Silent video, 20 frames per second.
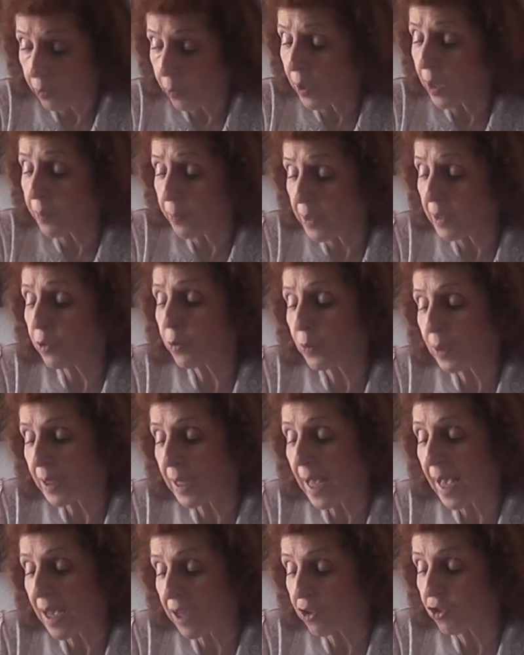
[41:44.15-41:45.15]
well,
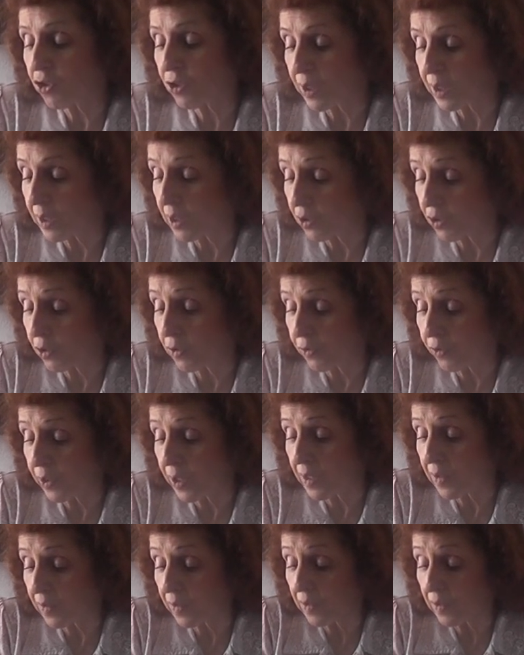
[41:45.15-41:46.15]
between actually the two
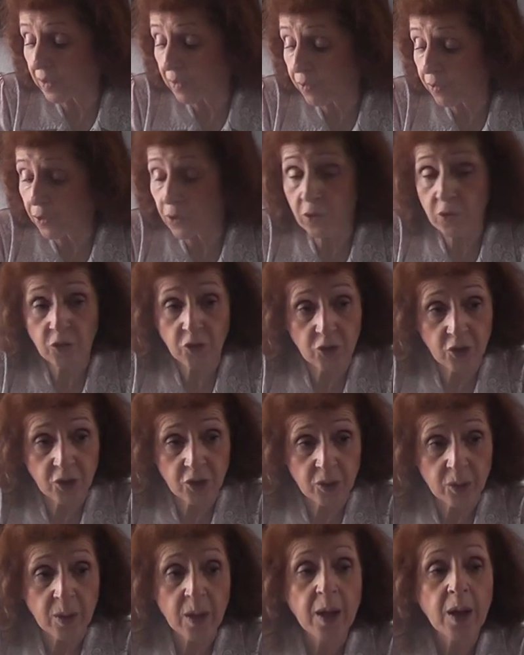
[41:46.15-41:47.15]
phrases in verse 2.